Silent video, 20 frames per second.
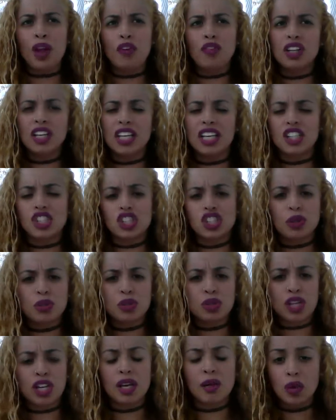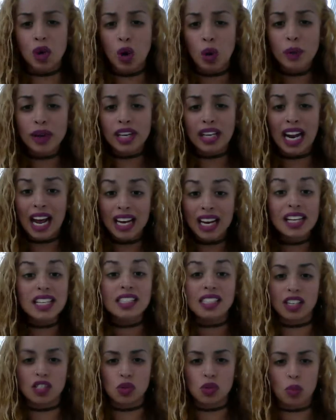a relationship should keep going in any
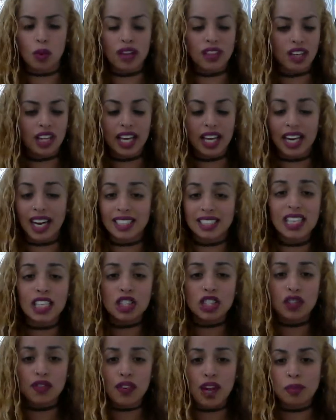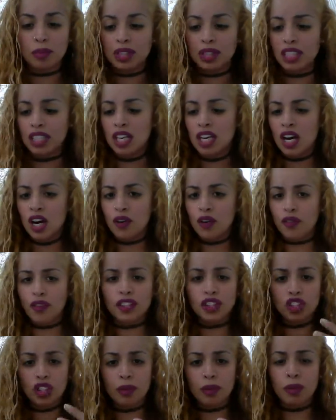sense, whether, like I said, it's family,
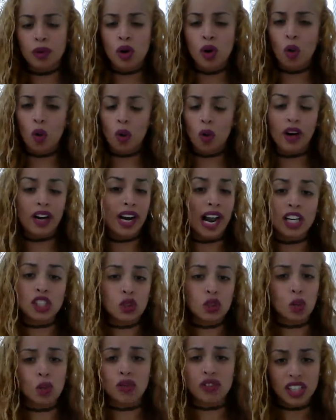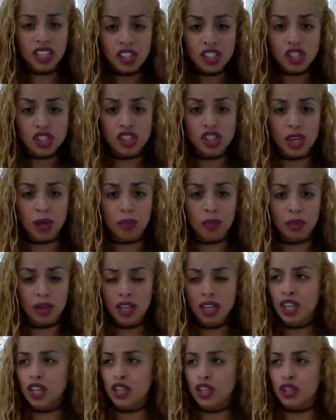friendship, or an actual relationship.
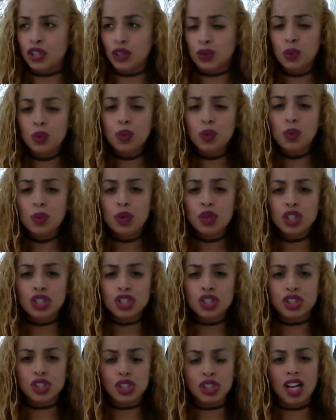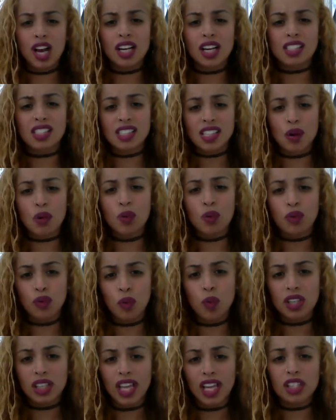You should not settle
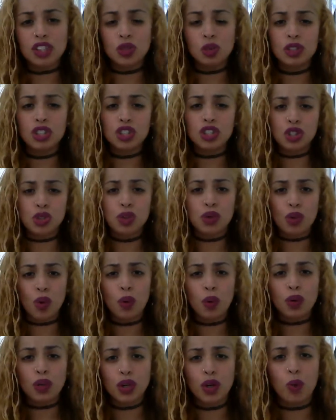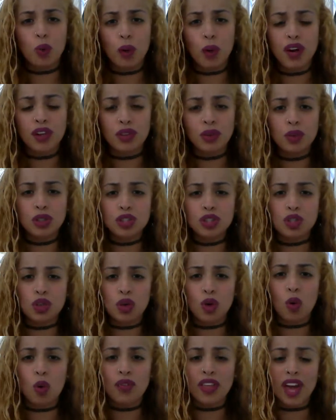for less. You need to know your worth. You need to
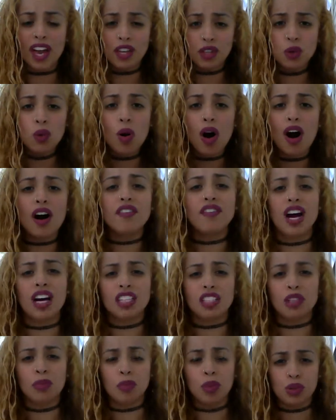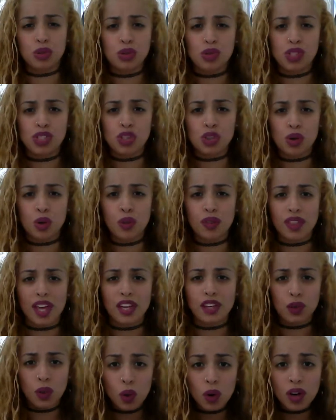know that you are valuable. You need to know
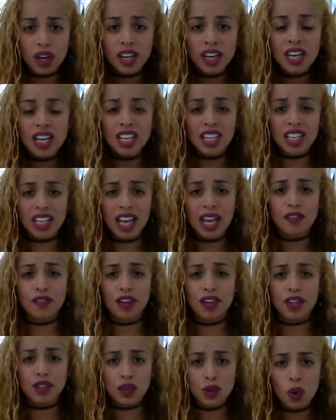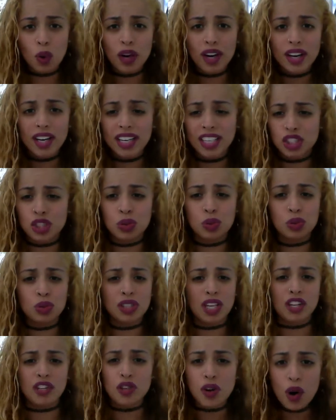that your life and your
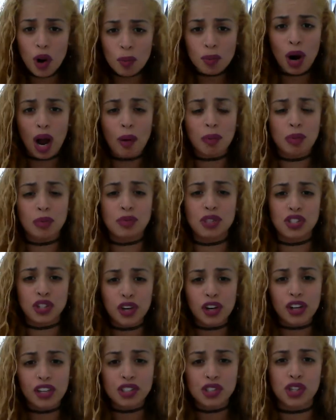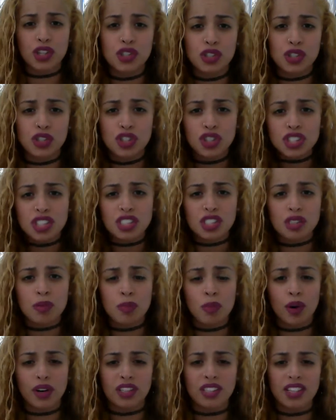issues and your problems and your concerns are just as
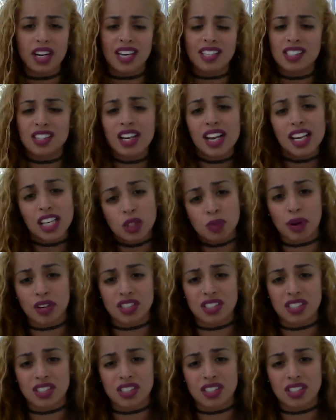important as the next